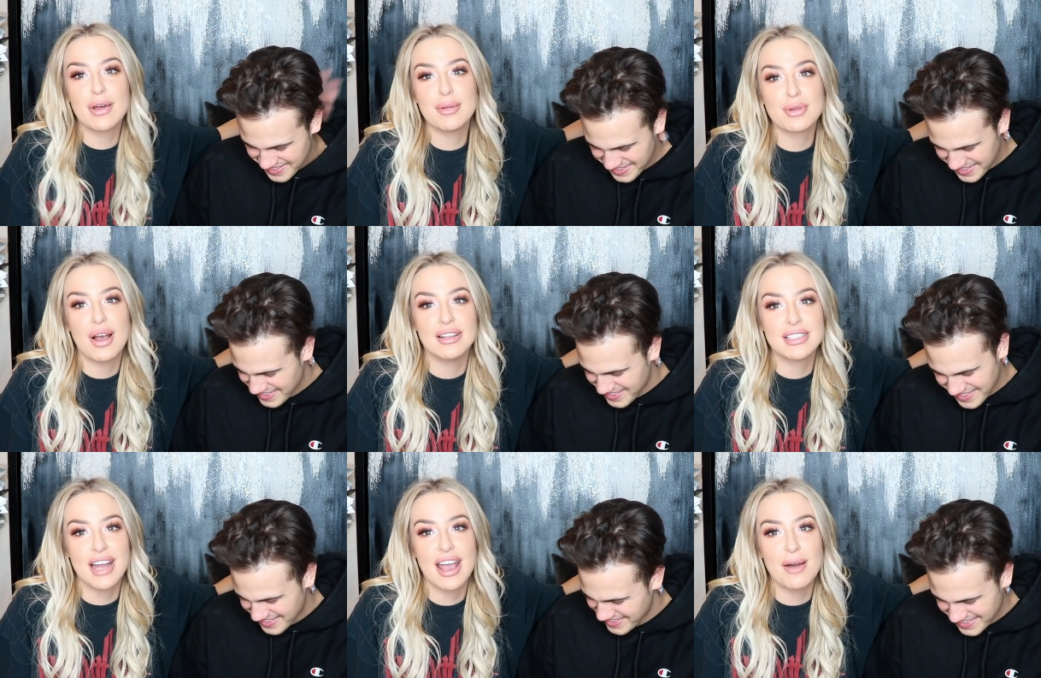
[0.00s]
Speaker 1: put him through hell
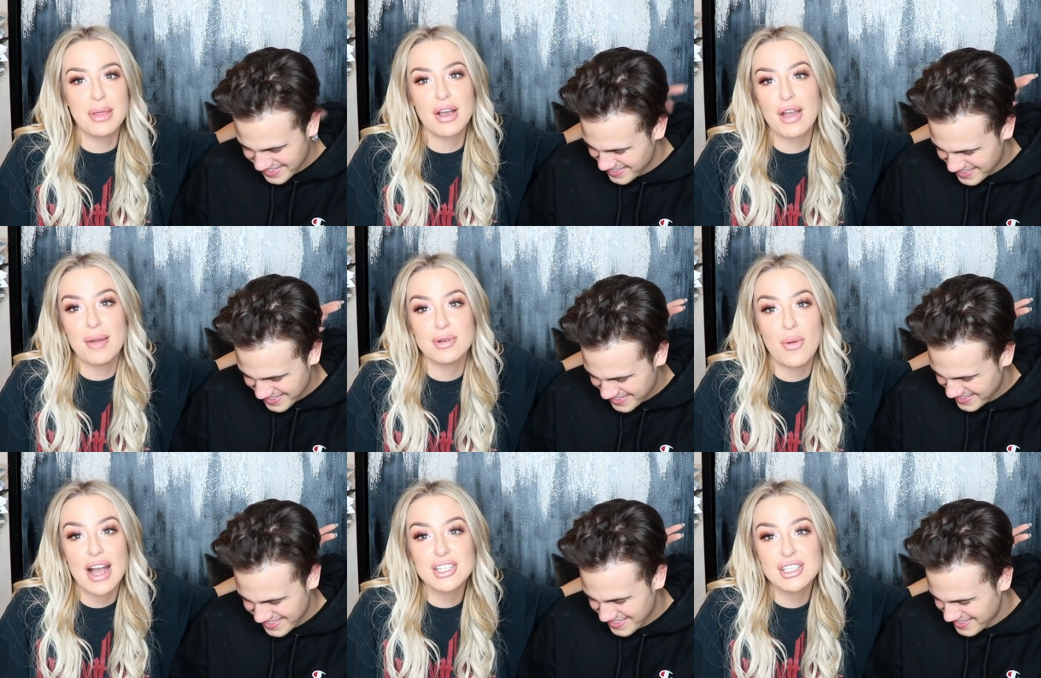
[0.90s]
today. I'm like, okay, I'm gonna
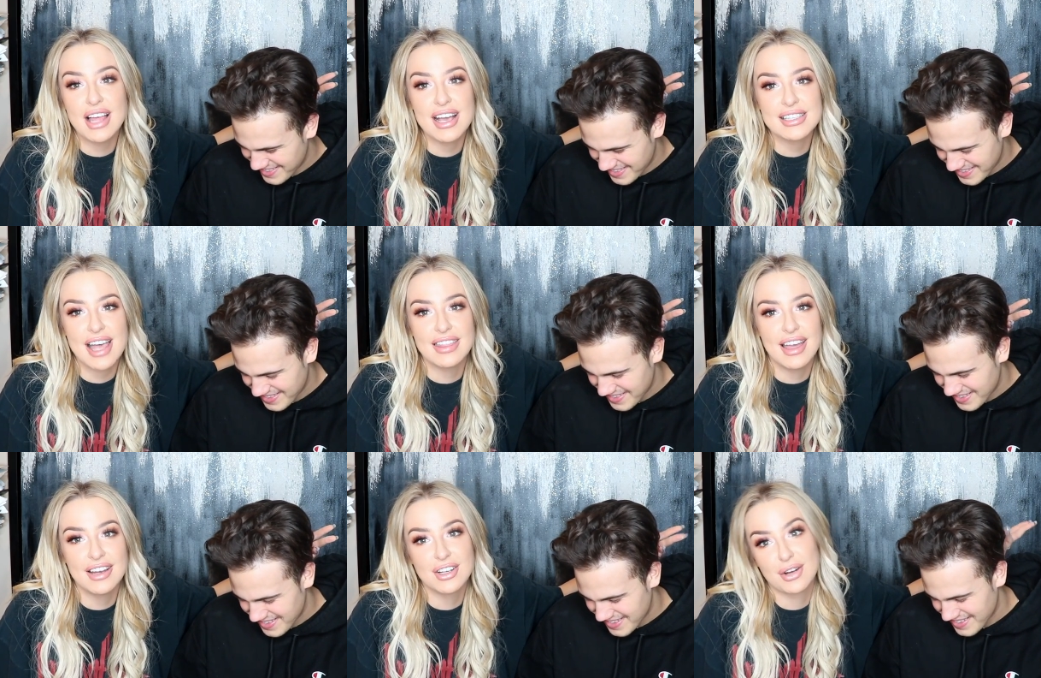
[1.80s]
wax your legs and
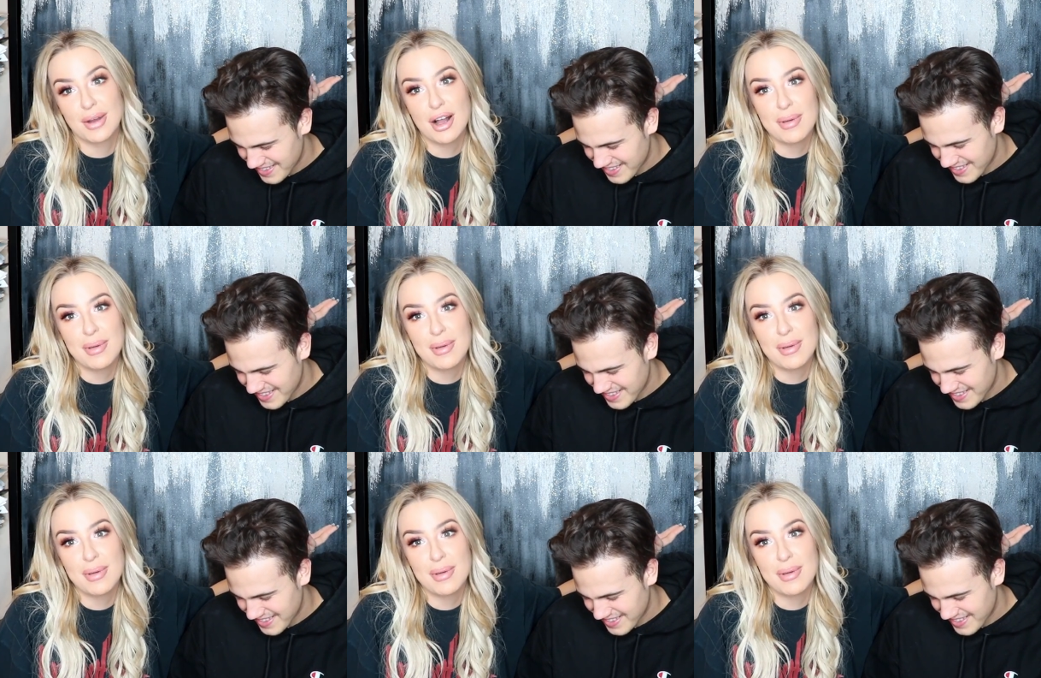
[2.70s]
then you're gonna rate